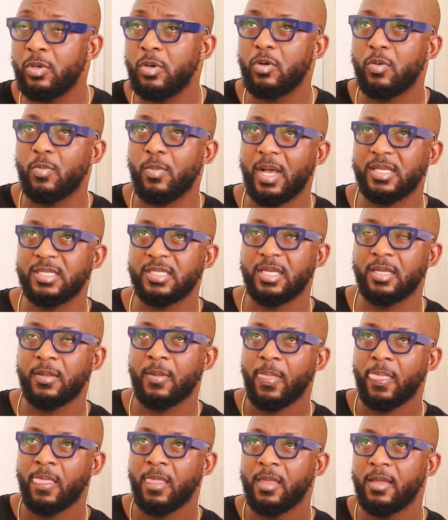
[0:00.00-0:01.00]
know Kumasi,
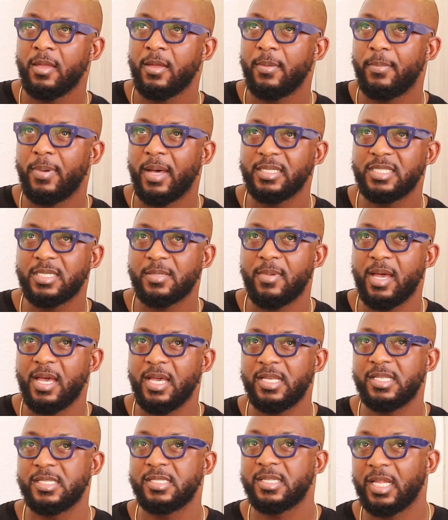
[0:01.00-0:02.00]
Bantama
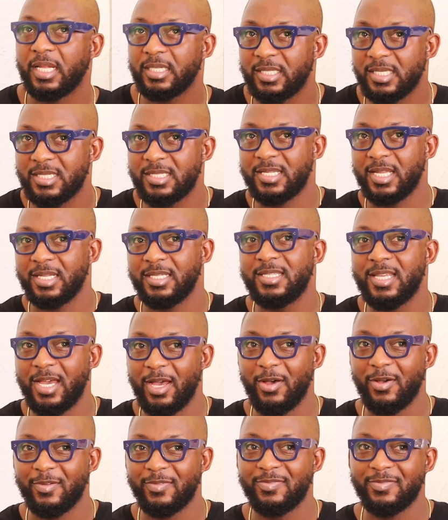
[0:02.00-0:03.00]
is like the center
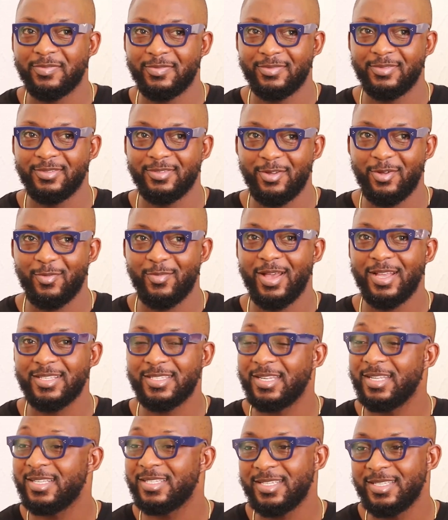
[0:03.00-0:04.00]
of
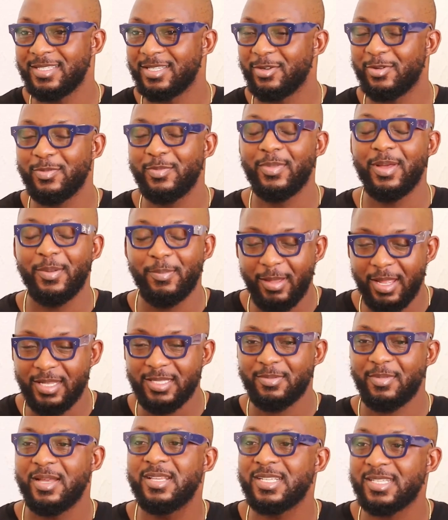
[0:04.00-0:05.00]
Kumasi. They say it's but
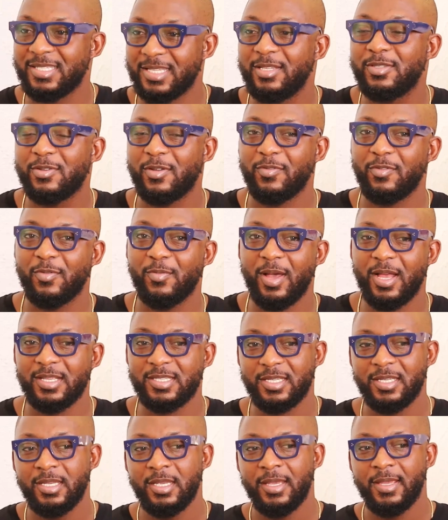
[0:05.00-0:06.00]
Bantama is the center of
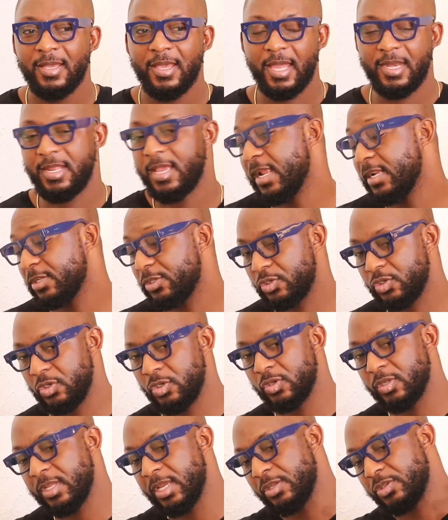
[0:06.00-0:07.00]
Kumasi. And he had a
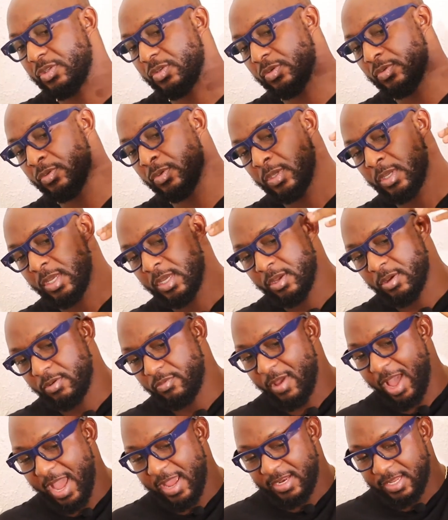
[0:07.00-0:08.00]
studio there. So
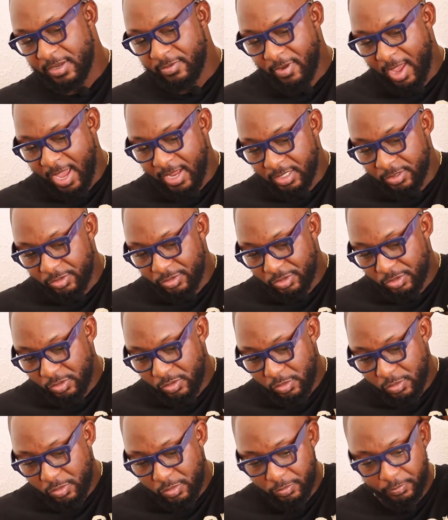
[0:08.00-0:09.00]
right in
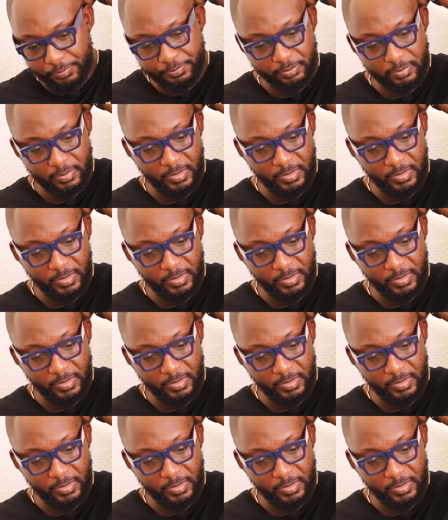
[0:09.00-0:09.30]
school,